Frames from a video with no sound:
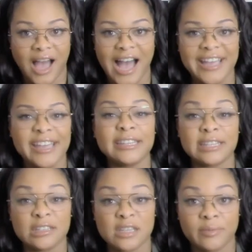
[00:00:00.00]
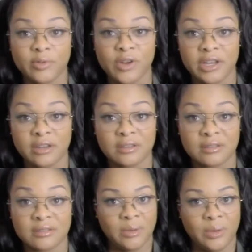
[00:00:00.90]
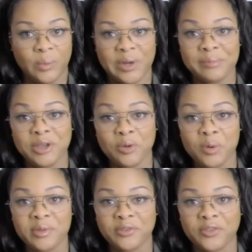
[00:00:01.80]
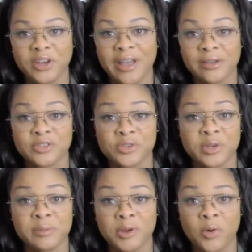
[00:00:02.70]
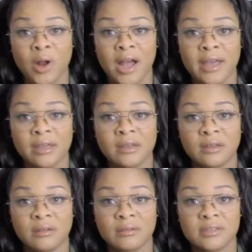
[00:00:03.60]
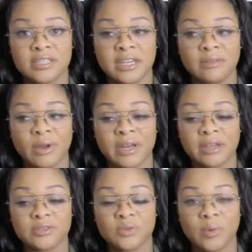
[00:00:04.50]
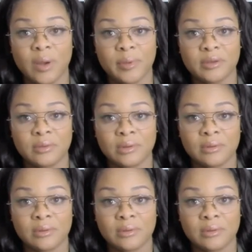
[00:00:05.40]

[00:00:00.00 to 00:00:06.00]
I hate that type of writing. When to make a woman freak out and scream and cry, sitting right next to a weapon.